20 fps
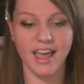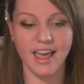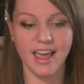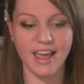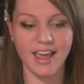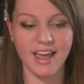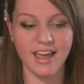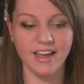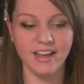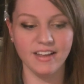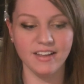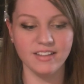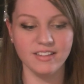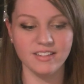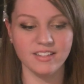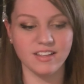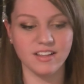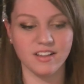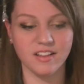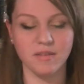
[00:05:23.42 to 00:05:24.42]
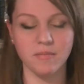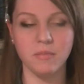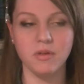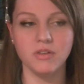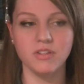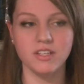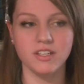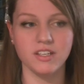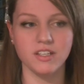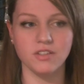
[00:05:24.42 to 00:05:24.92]
And
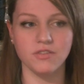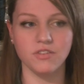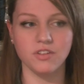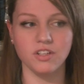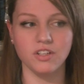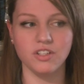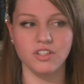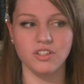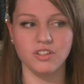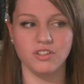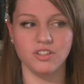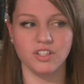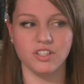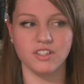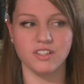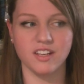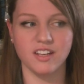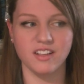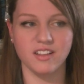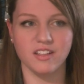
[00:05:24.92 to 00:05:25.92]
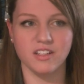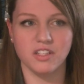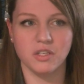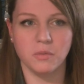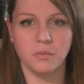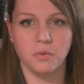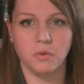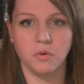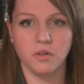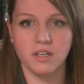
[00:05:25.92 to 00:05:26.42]
music is really just like the
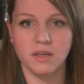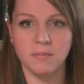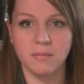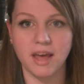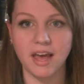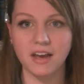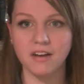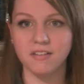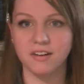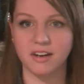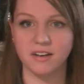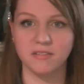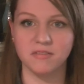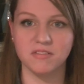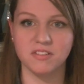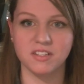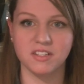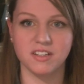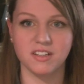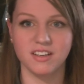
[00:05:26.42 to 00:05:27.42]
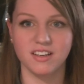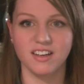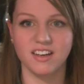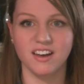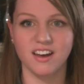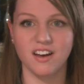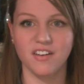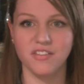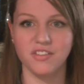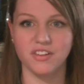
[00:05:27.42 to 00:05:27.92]
supporting background
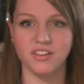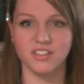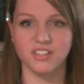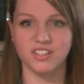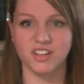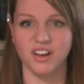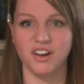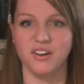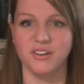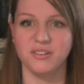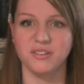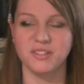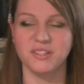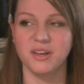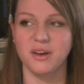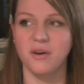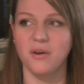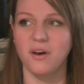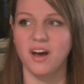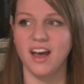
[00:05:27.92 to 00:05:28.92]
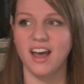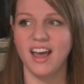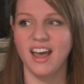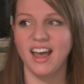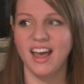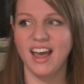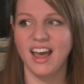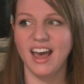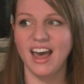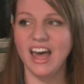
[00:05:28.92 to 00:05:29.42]
of the show. So
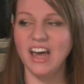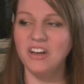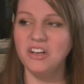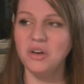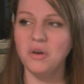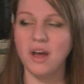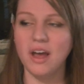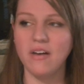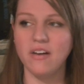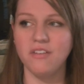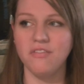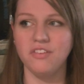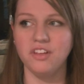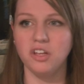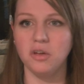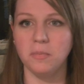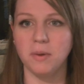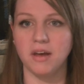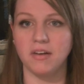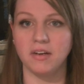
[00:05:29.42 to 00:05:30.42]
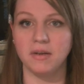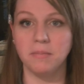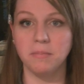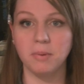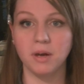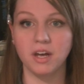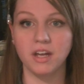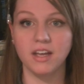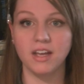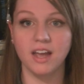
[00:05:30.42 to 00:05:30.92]
I don't know how I feel about it,
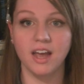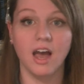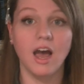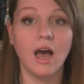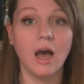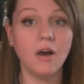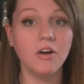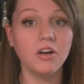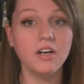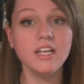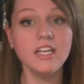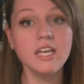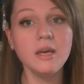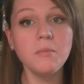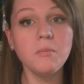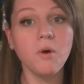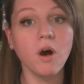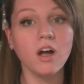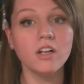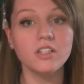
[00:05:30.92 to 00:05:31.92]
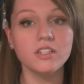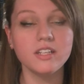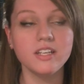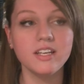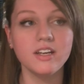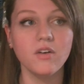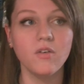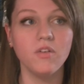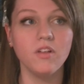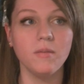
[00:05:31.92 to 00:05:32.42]
but I'm gonna keep watching
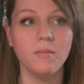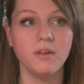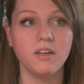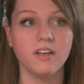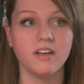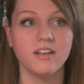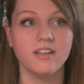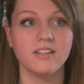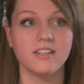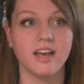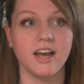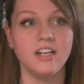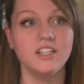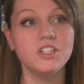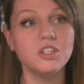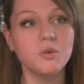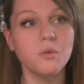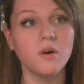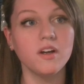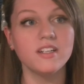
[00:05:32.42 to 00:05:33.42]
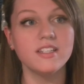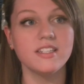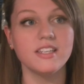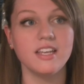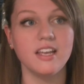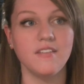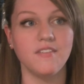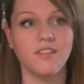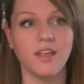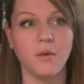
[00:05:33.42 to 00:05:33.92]
it only because I do wanna
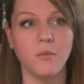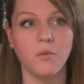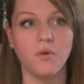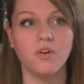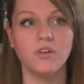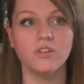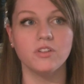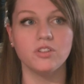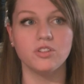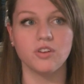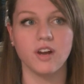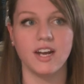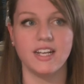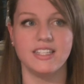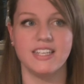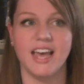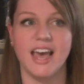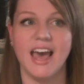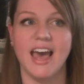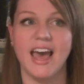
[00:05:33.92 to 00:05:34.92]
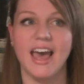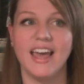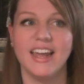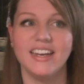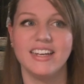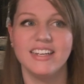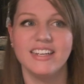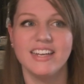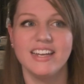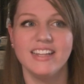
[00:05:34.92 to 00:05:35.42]
see if they will try to
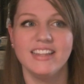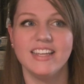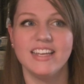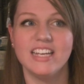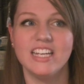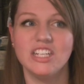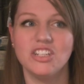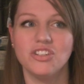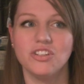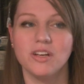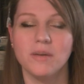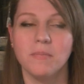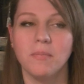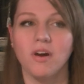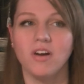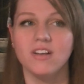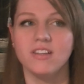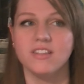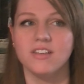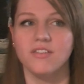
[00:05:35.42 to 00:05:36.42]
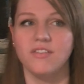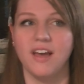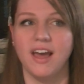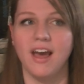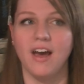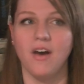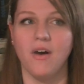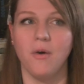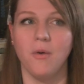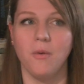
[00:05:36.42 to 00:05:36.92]
add the intricate parts of
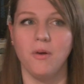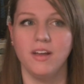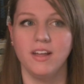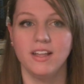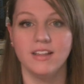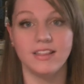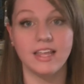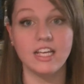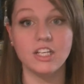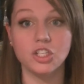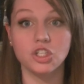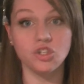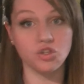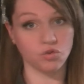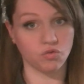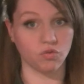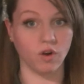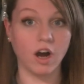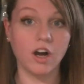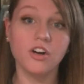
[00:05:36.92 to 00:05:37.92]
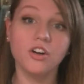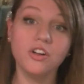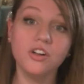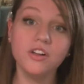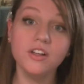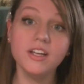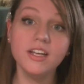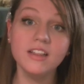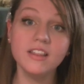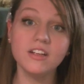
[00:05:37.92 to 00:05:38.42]
how they
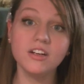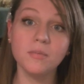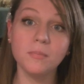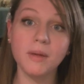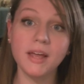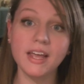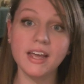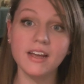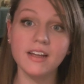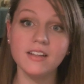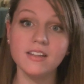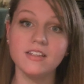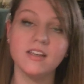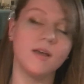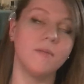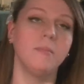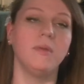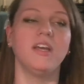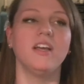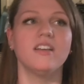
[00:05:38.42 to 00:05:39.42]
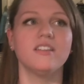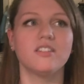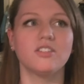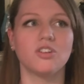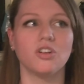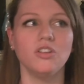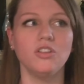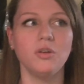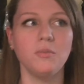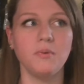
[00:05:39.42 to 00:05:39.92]
struggle in their band. Because
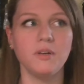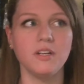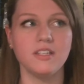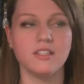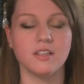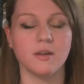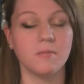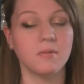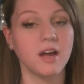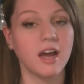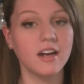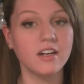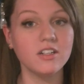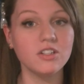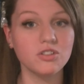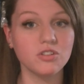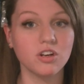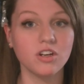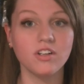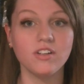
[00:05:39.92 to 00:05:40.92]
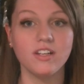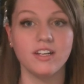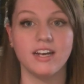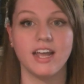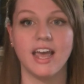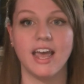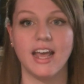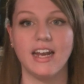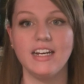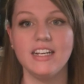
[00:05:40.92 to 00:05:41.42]
shouldn't there be some kind of struggle in
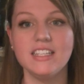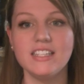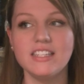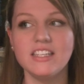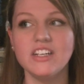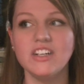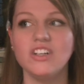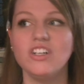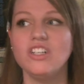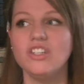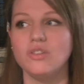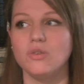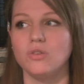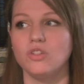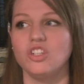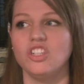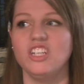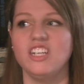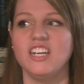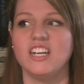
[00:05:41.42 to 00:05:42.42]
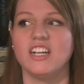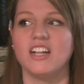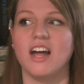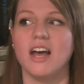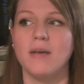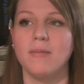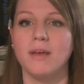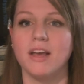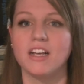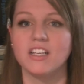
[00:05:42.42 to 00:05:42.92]
any series? Don't you need a
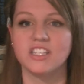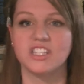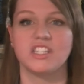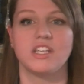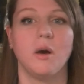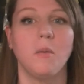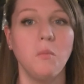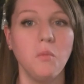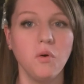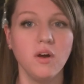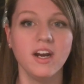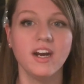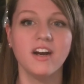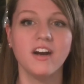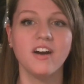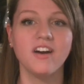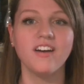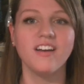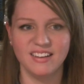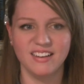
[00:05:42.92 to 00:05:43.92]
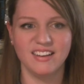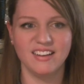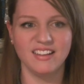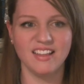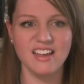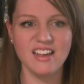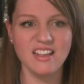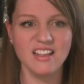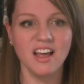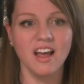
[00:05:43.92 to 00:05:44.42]
climax somewhere?
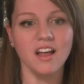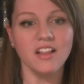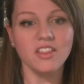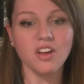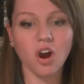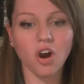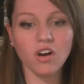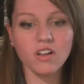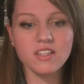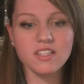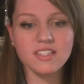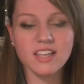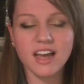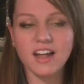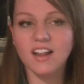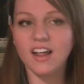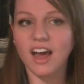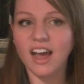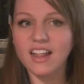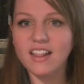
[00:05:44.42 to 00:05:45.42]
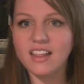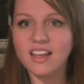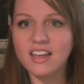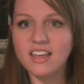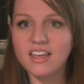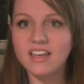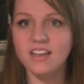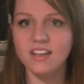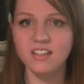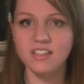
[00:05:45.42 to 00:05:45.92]
Like, the art style, I
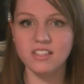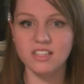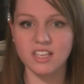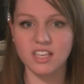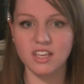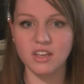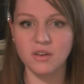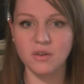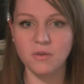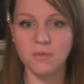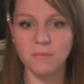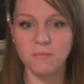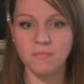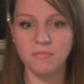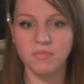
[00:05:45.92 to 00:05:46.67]
like it, it's cute.